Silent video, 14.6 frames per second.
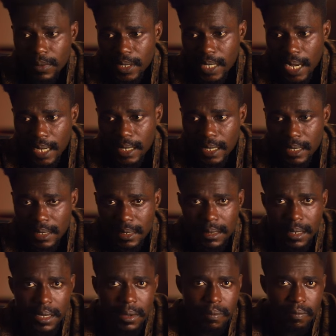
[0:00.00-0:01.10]
Regardless,
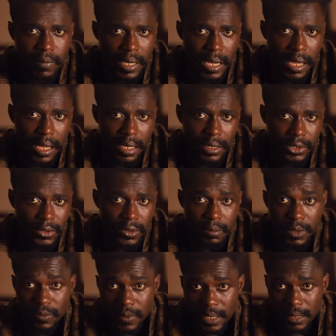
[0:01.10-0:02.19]
there should
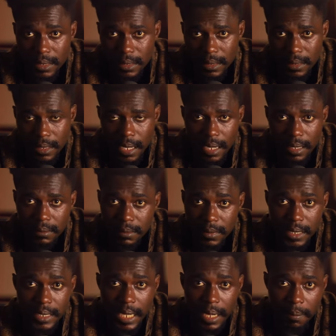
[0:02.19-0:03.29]
be reasons and
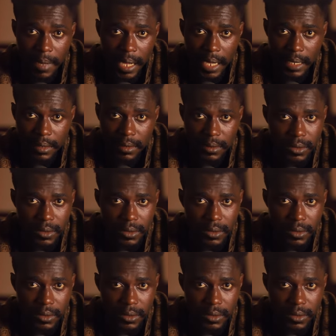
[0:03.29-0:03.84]
these are mine.